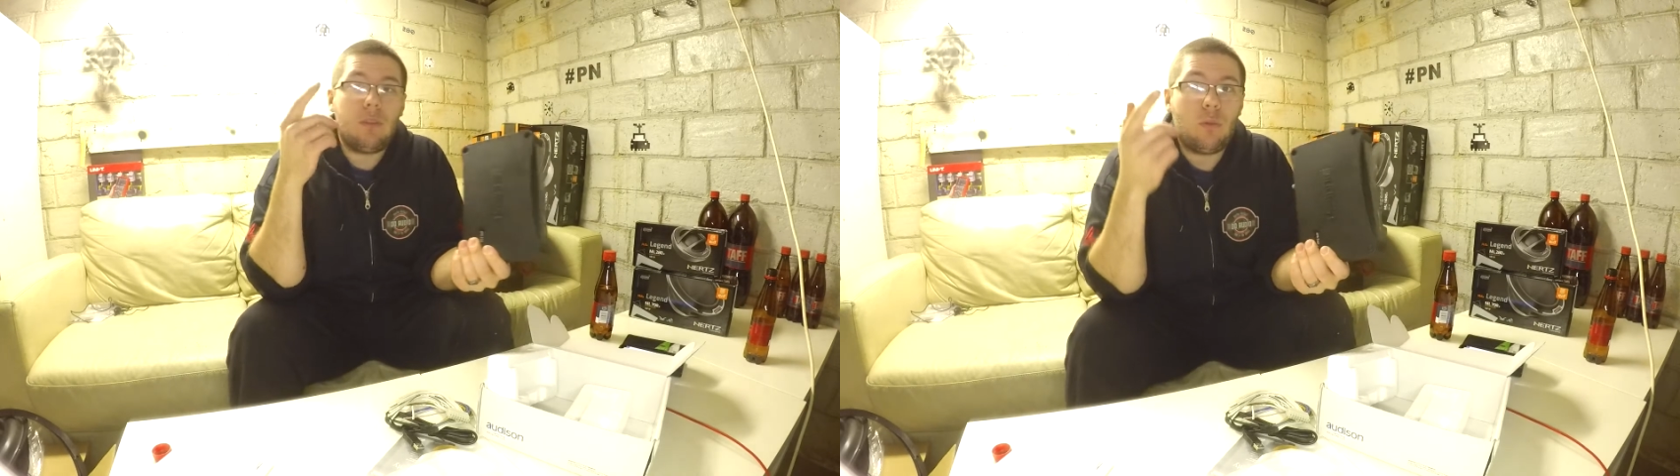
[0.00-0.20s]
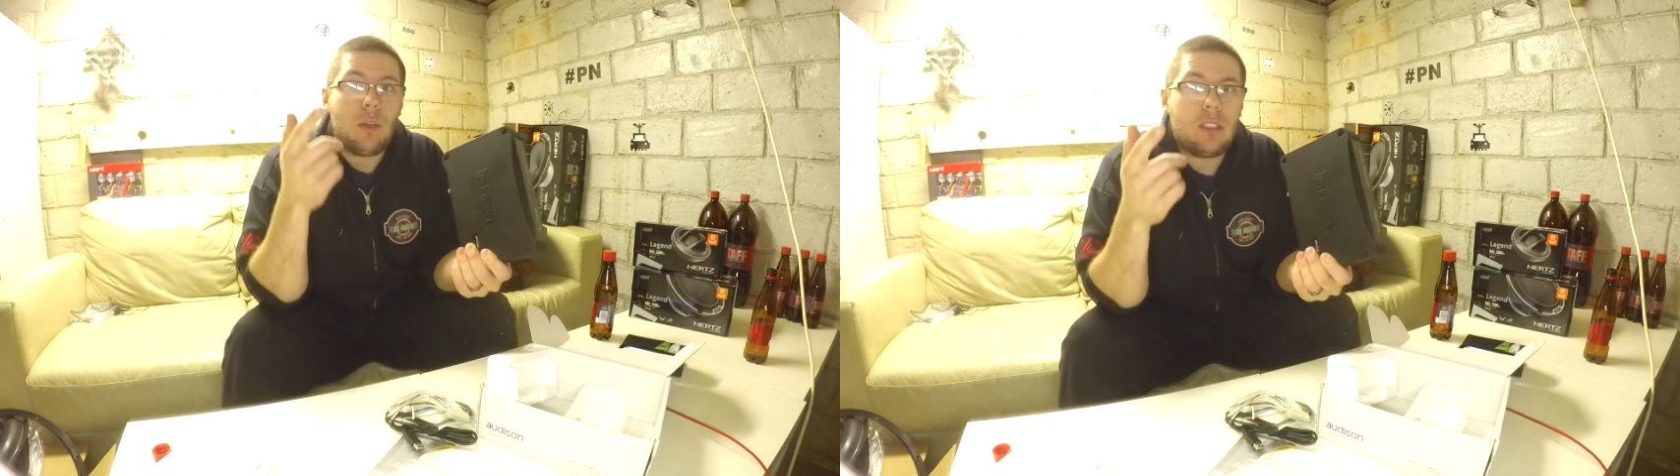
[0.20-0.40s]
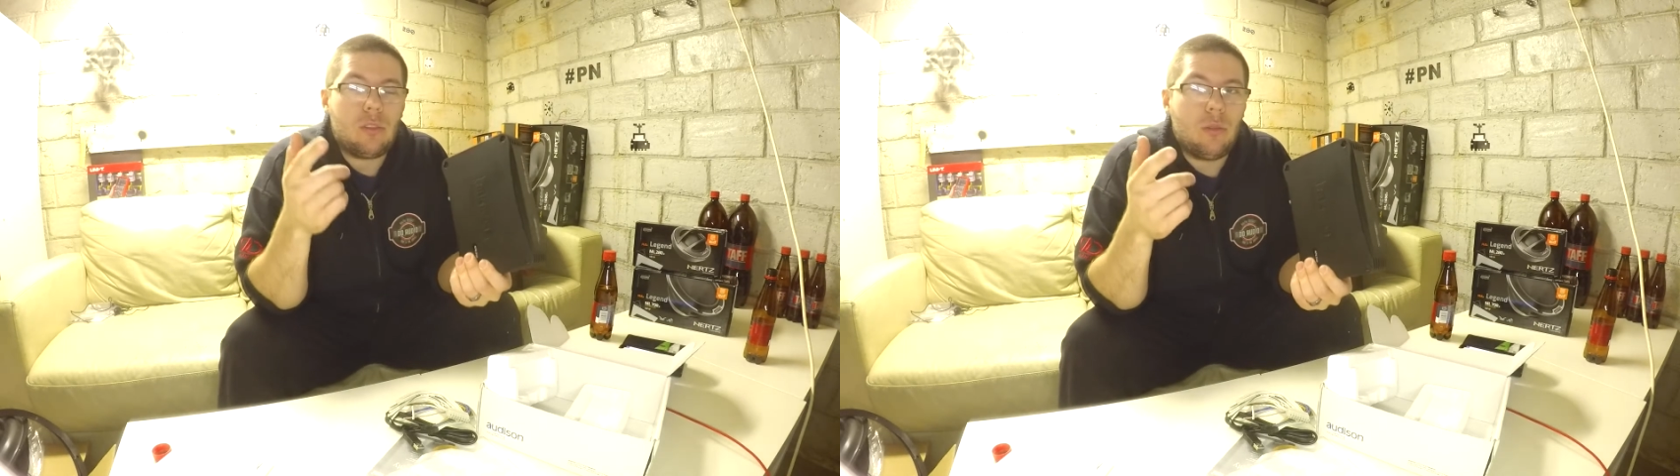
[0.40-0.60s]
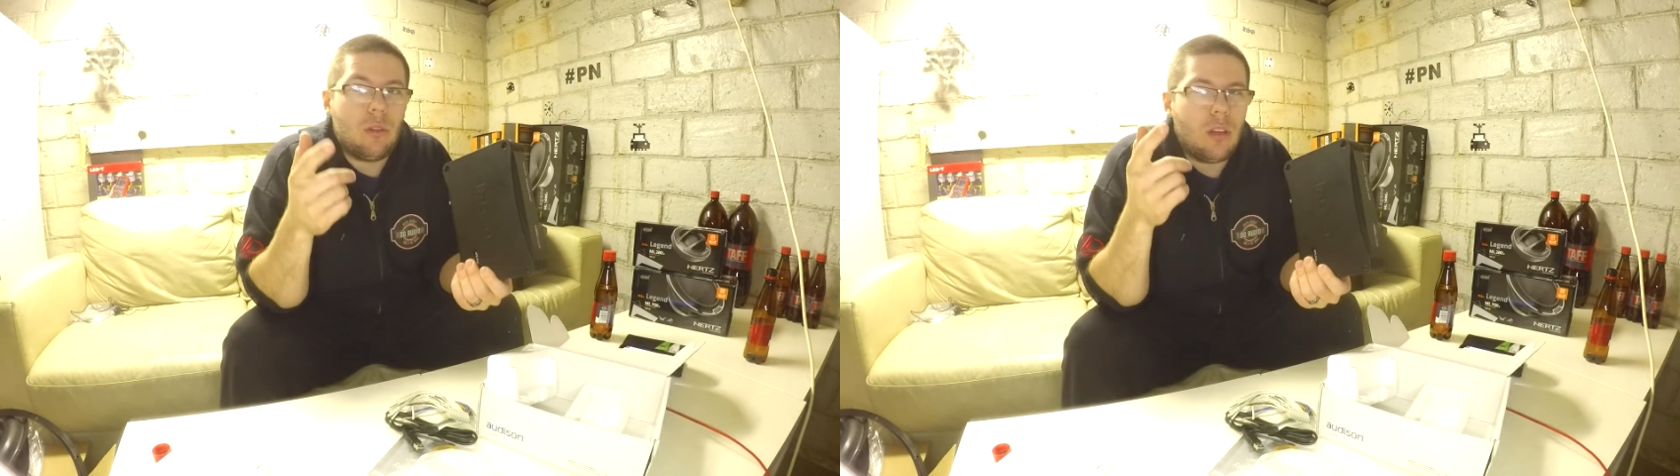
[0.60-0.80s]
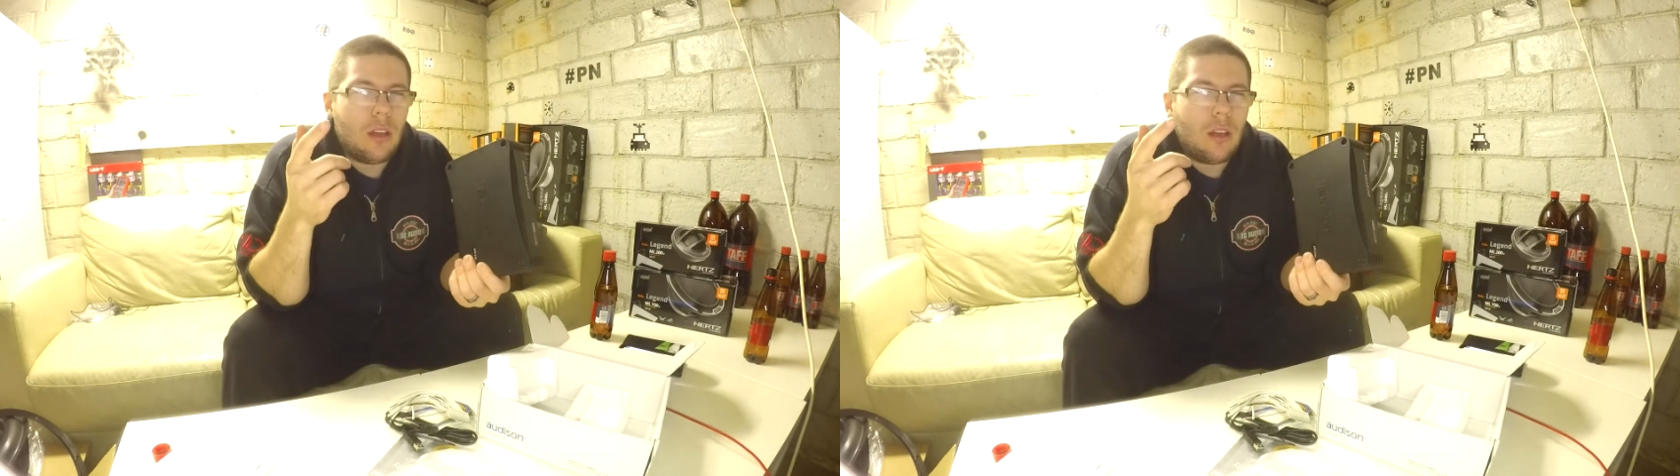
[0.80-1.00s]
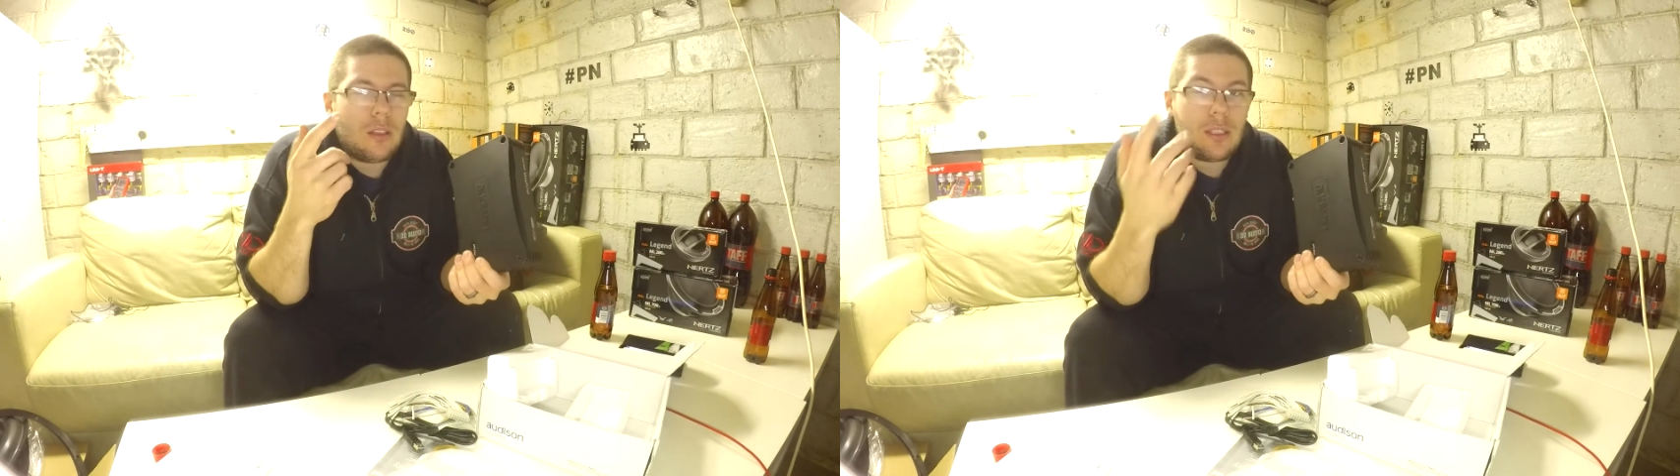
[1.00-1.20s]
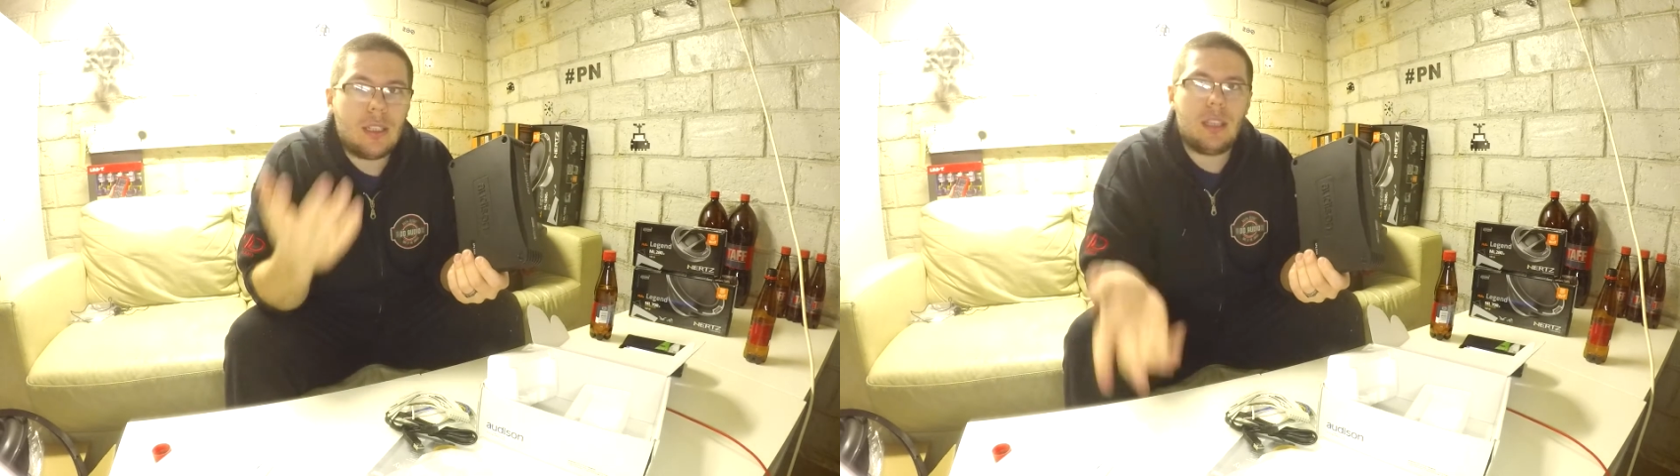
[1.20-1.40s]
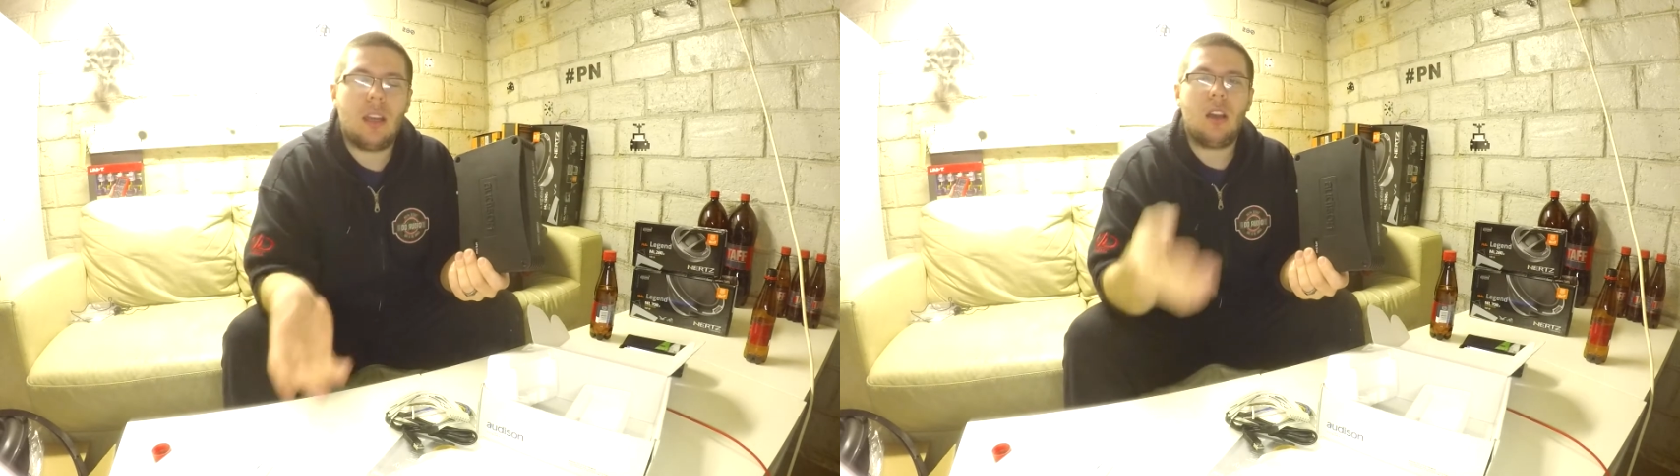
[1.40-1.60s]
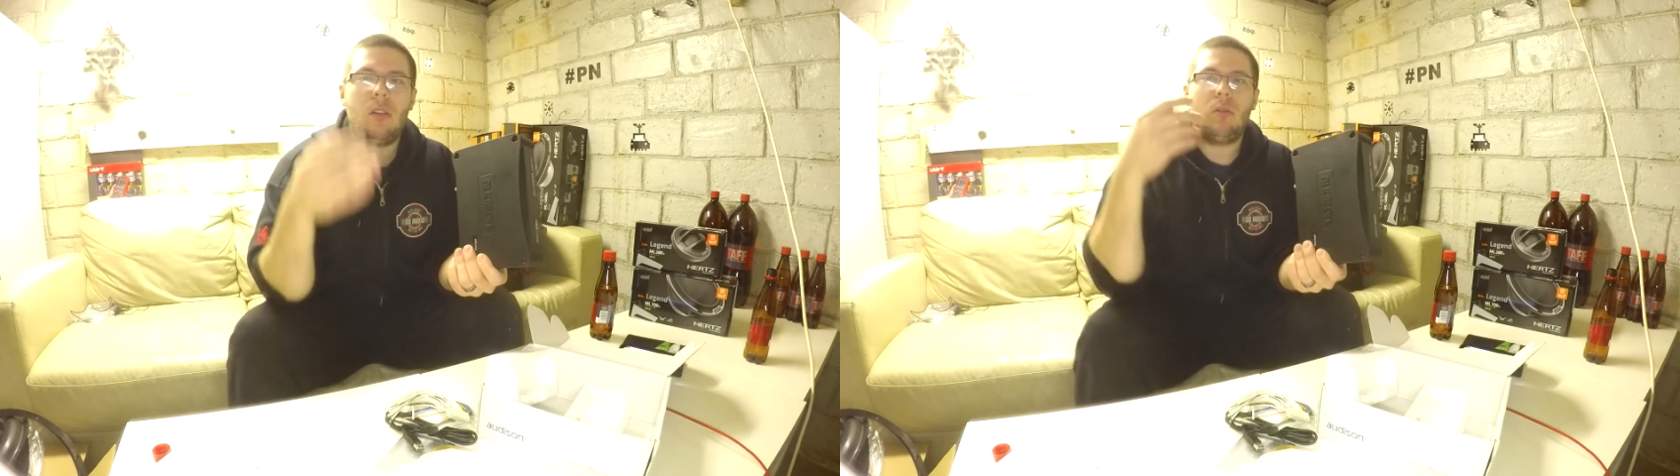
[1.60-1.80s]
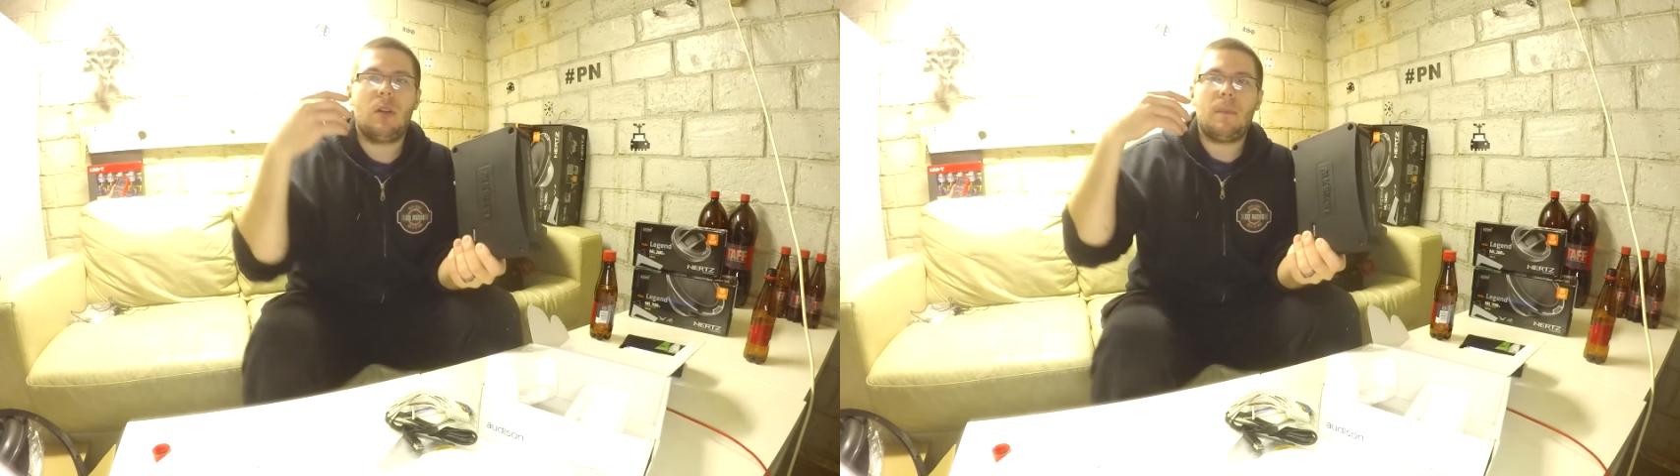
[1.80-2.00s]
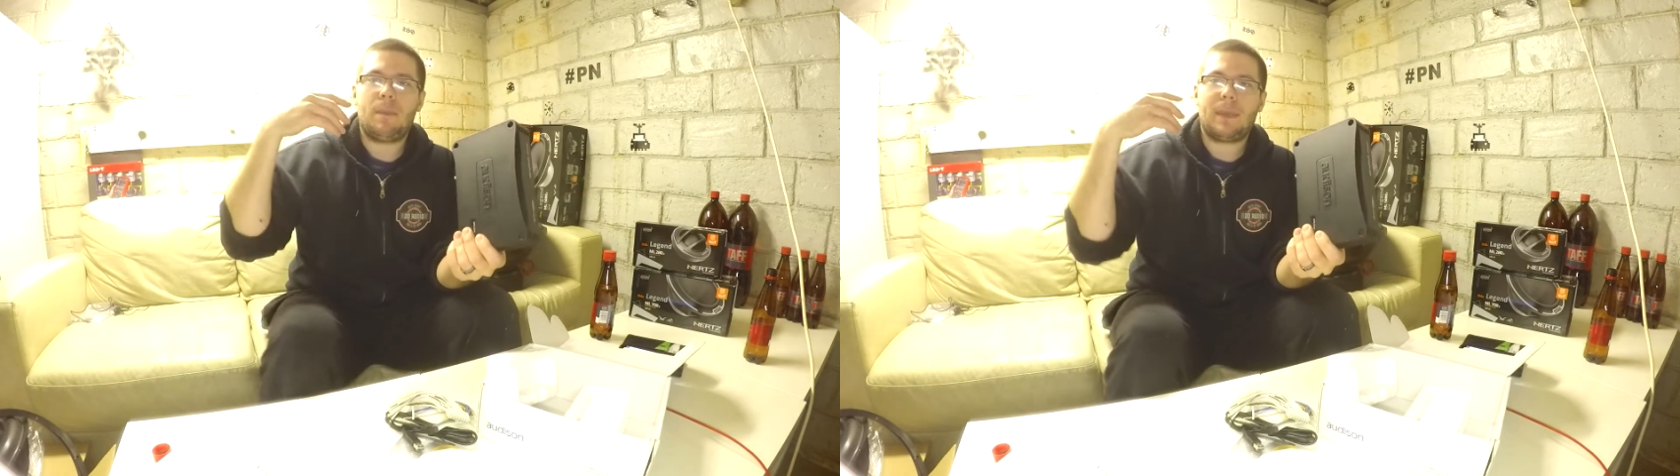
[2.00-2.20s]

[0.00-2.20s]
you want to see how